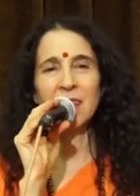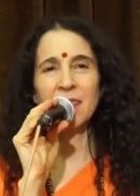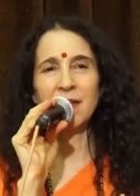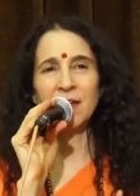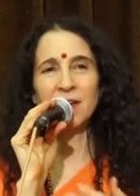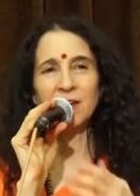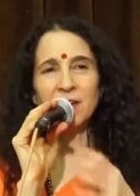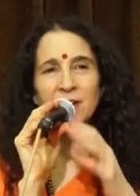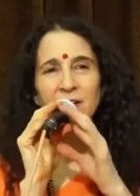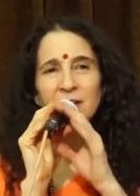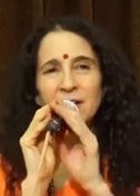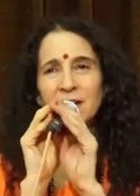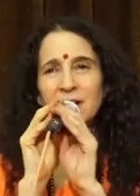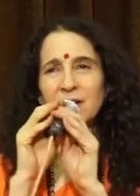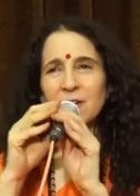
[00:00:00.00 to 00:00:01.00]
that are
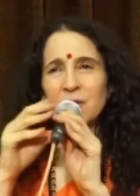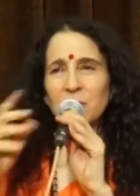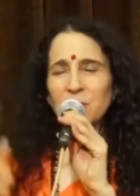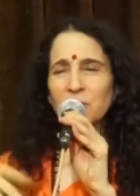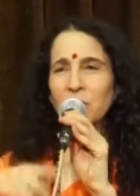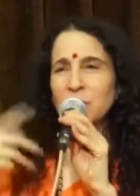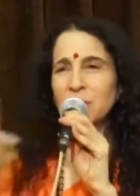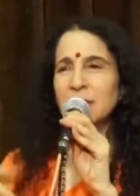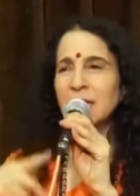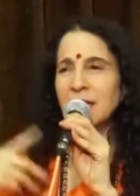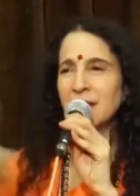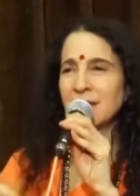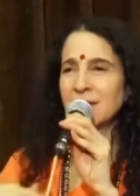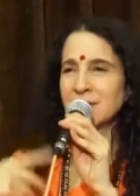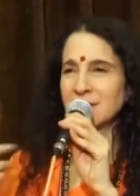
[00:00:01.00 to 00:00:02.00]

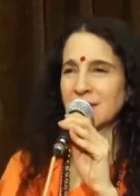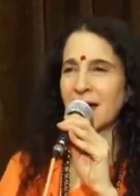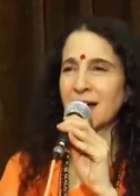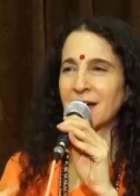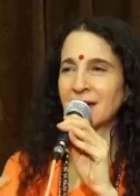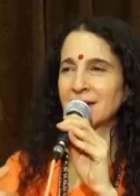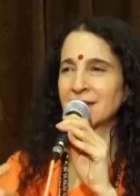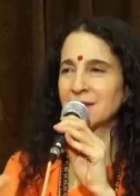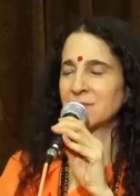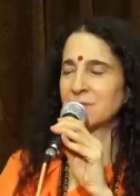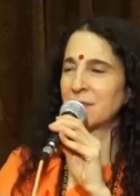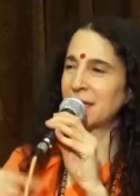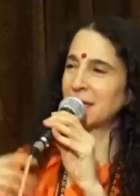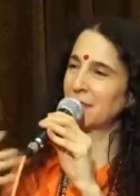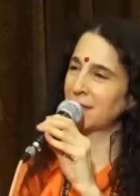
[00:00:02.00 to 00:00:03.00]
rolling in the sand
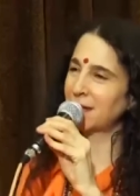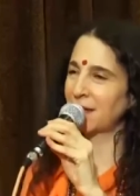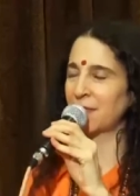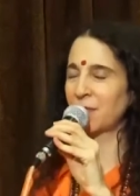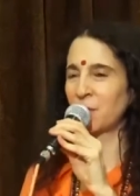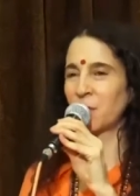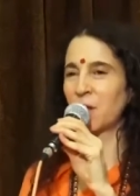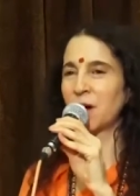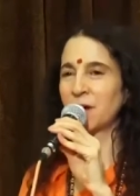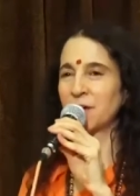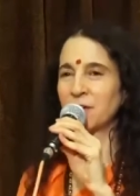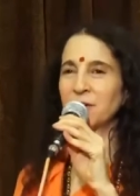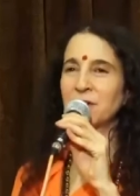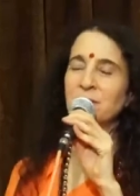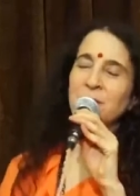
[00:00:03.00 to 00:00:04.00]
and bathing in the
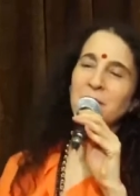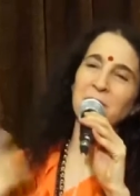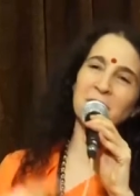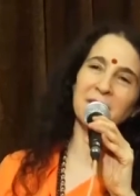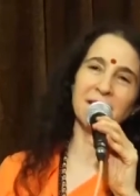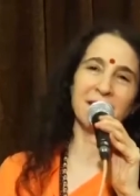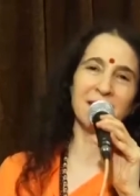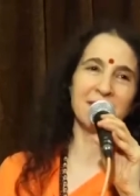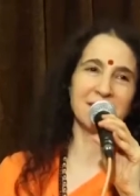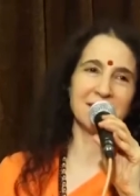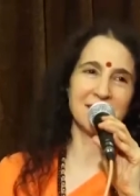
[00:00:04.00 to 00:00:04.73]
water and rolling in the